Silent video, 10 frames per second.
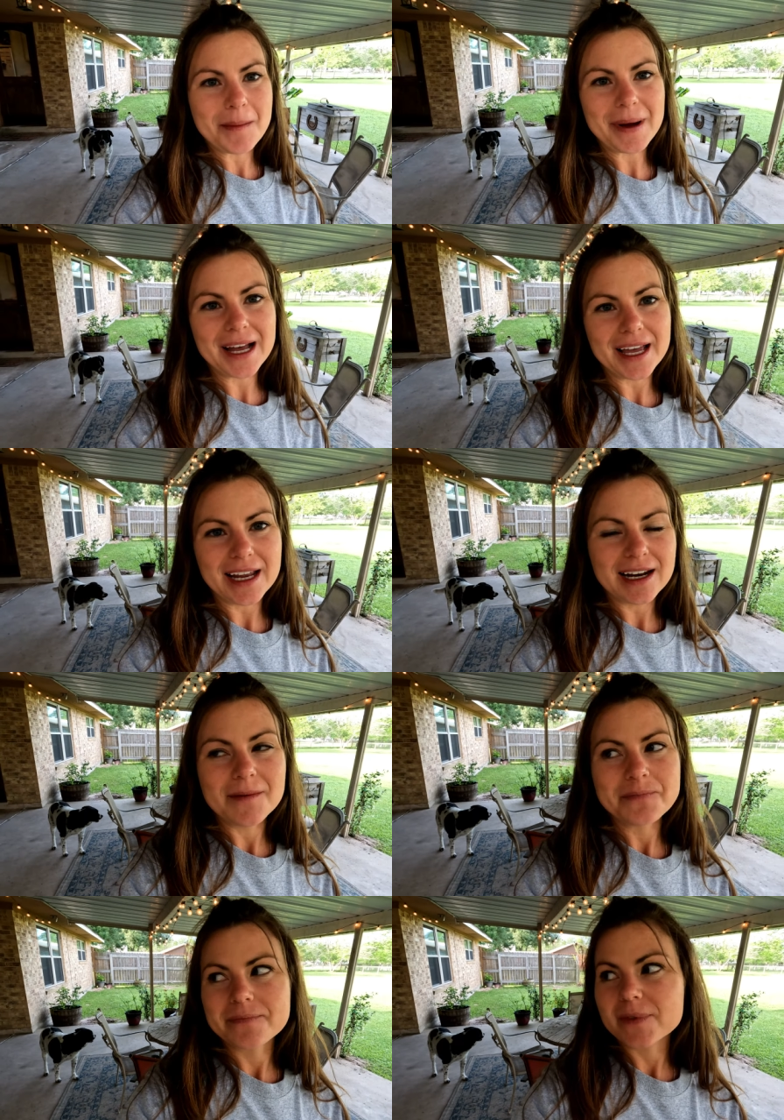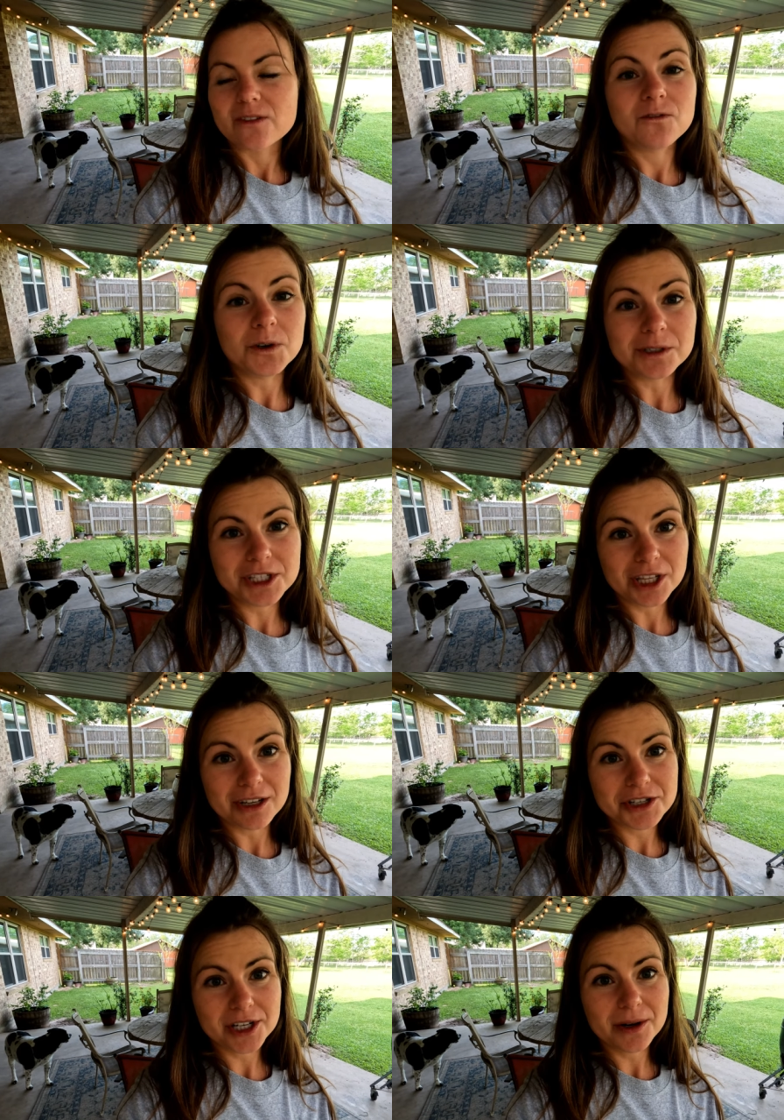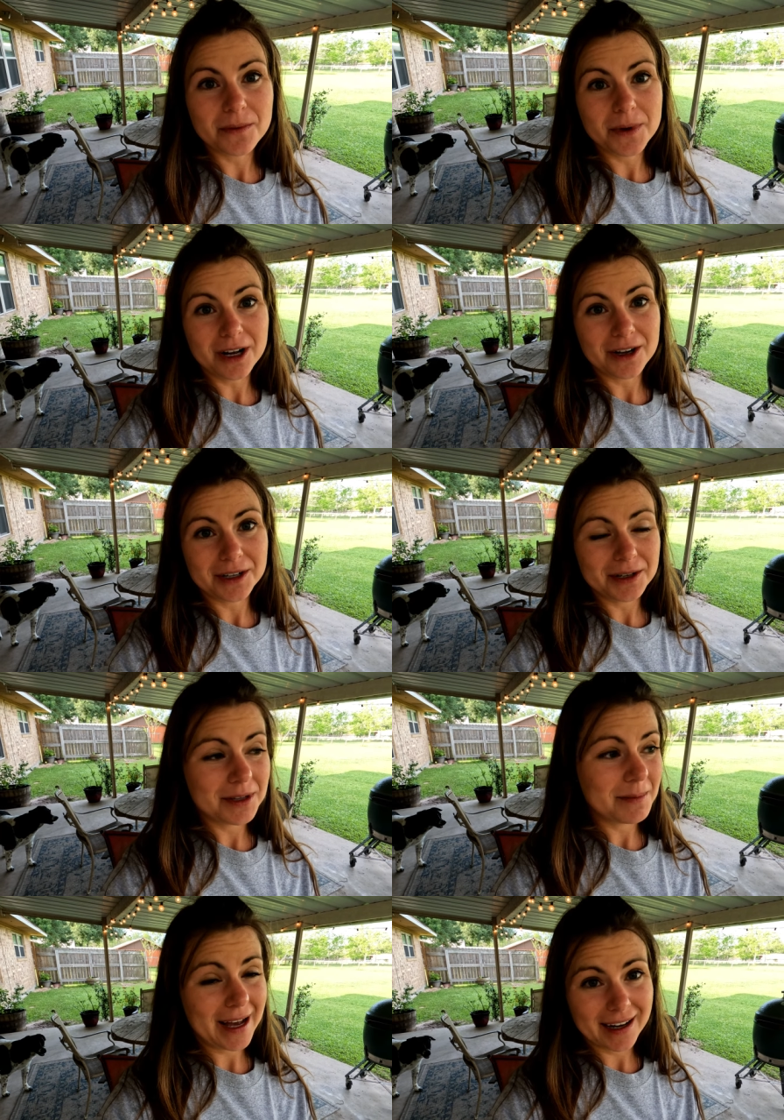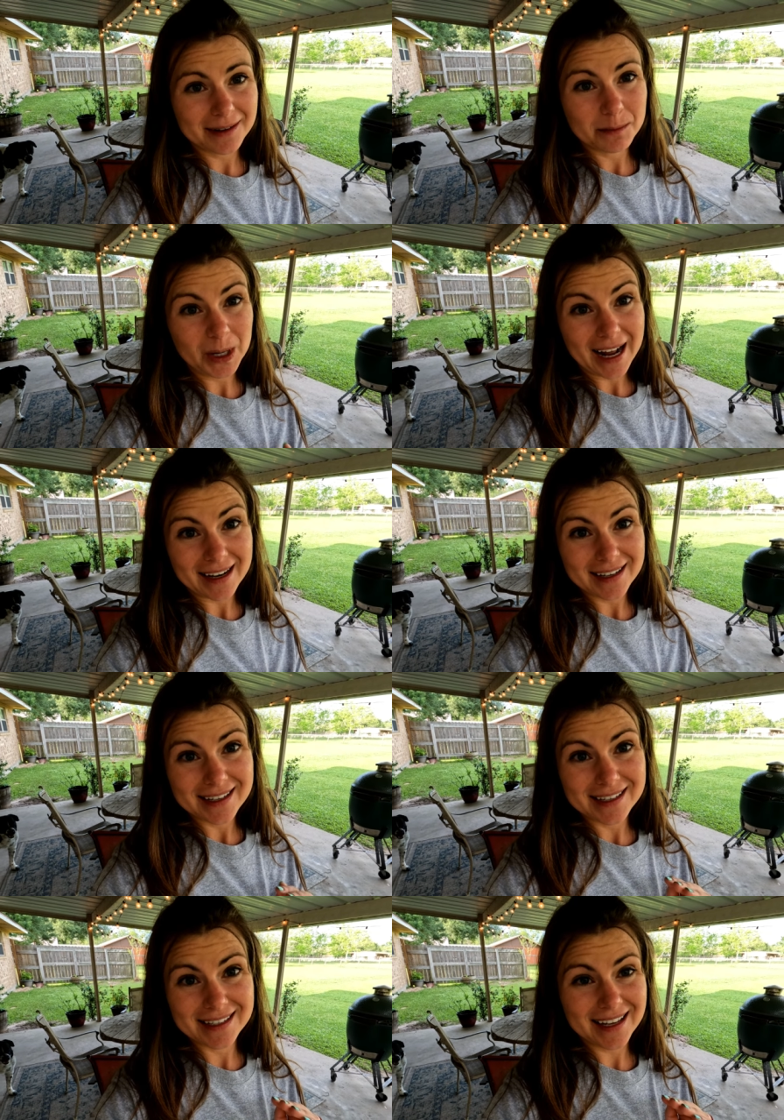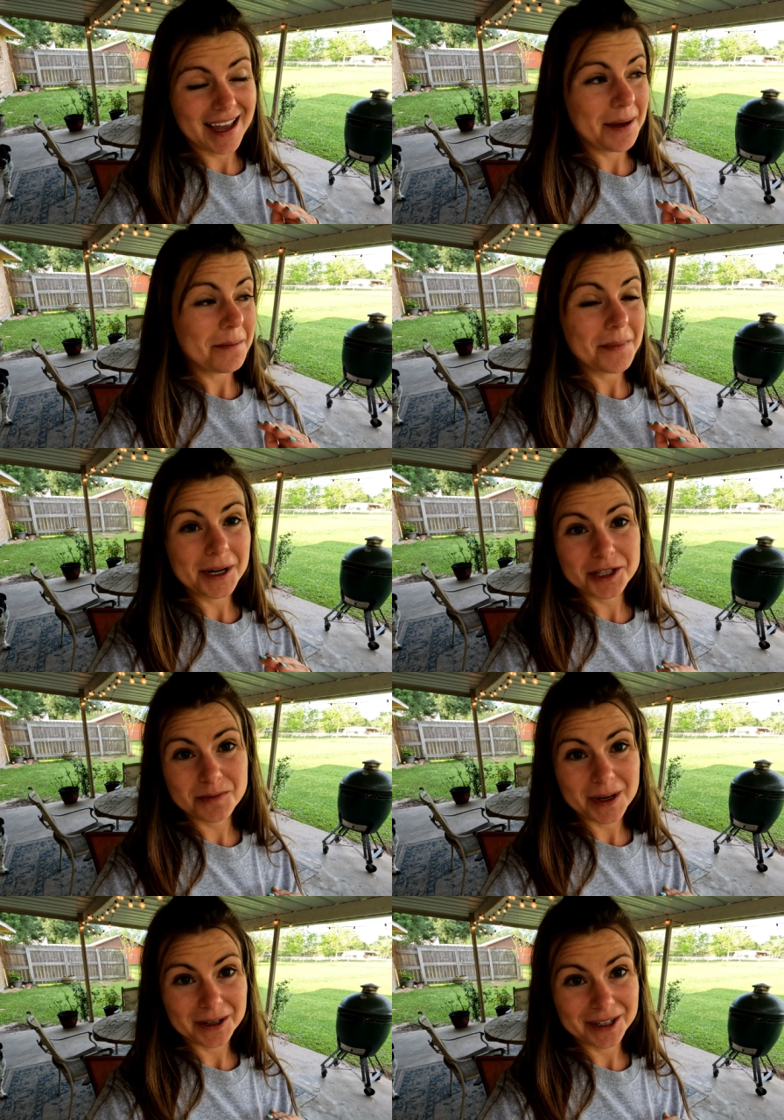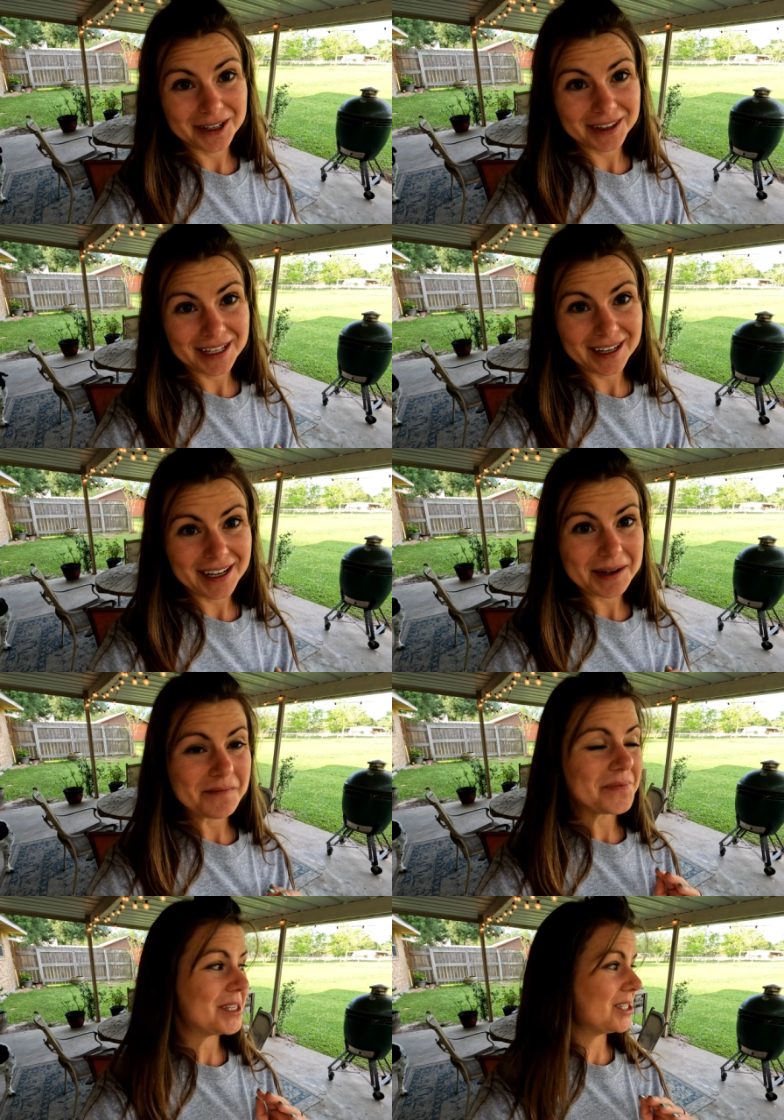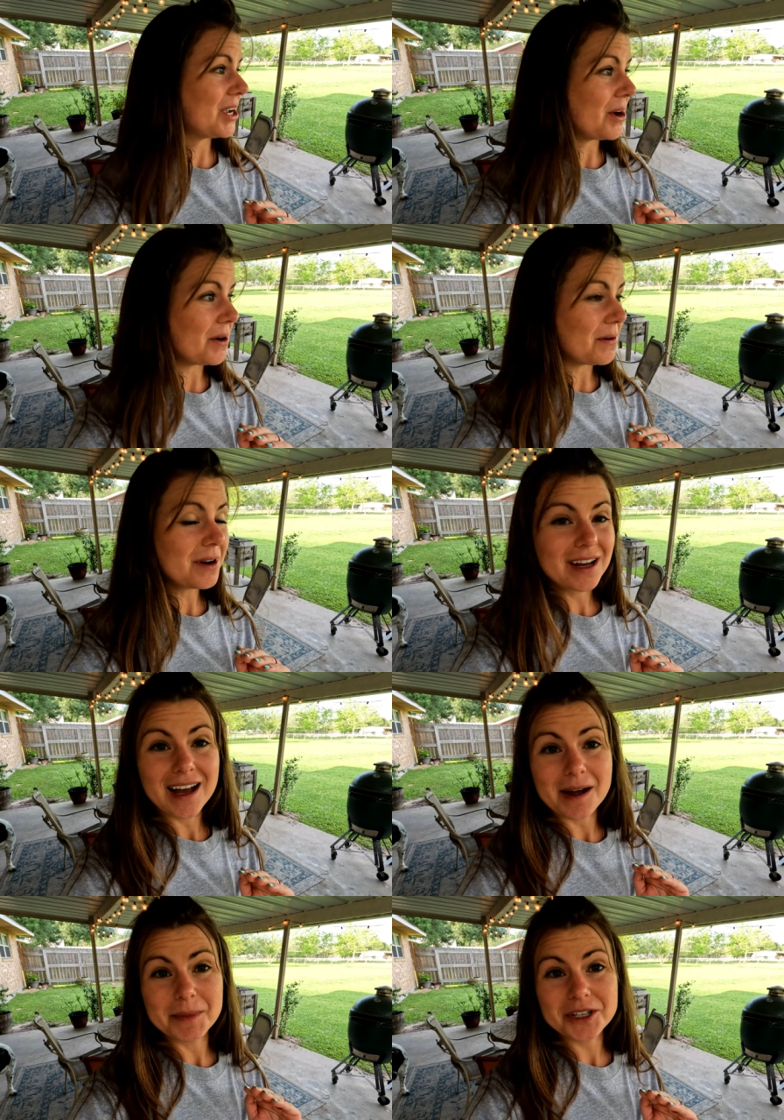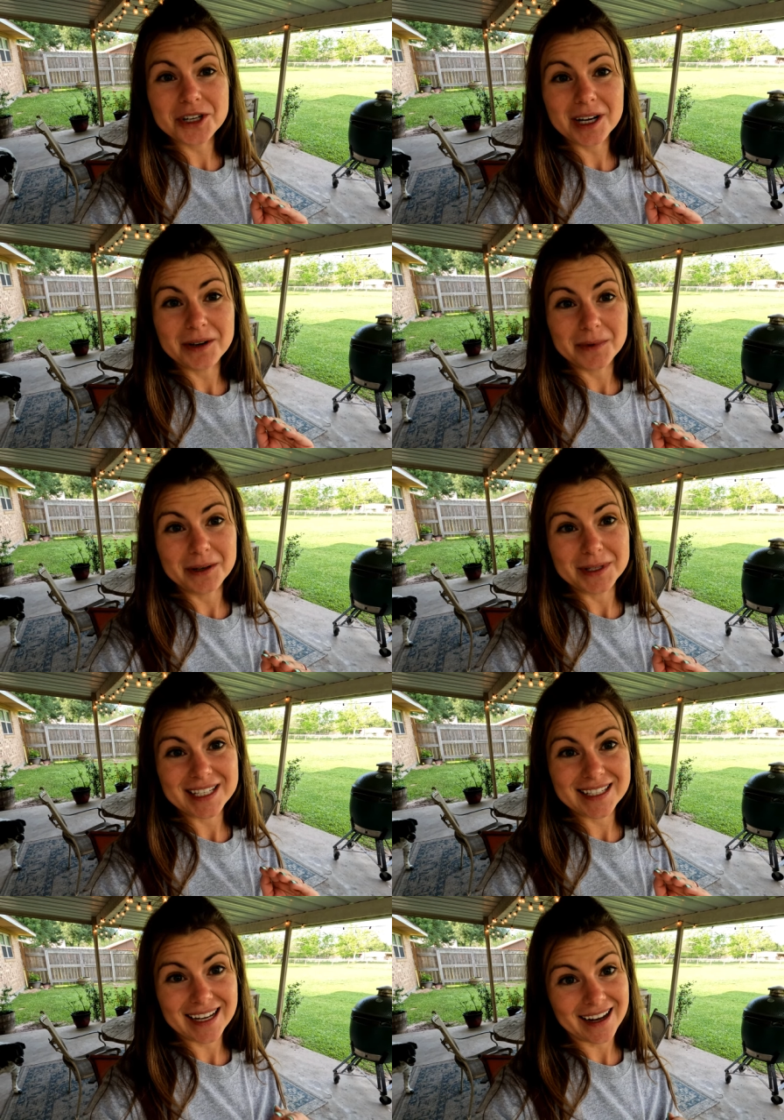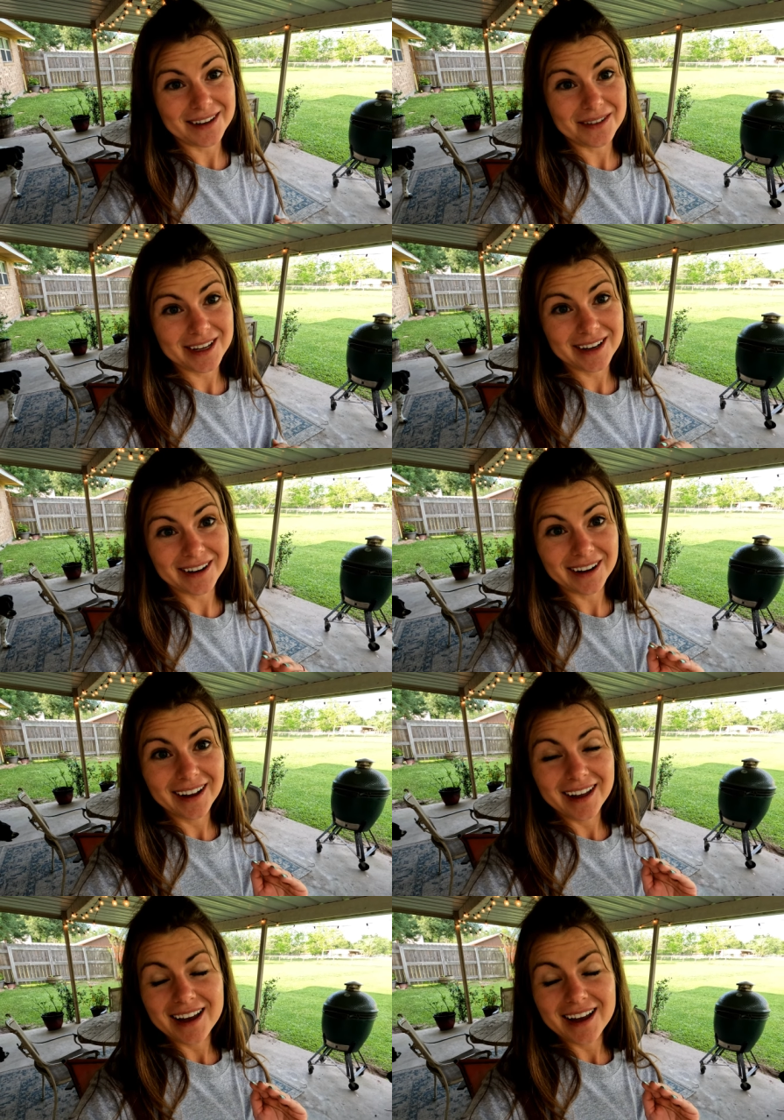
But full disclosure, we all know that bad Brad is a much better cook than I am. So I'm gonna try and win with style here.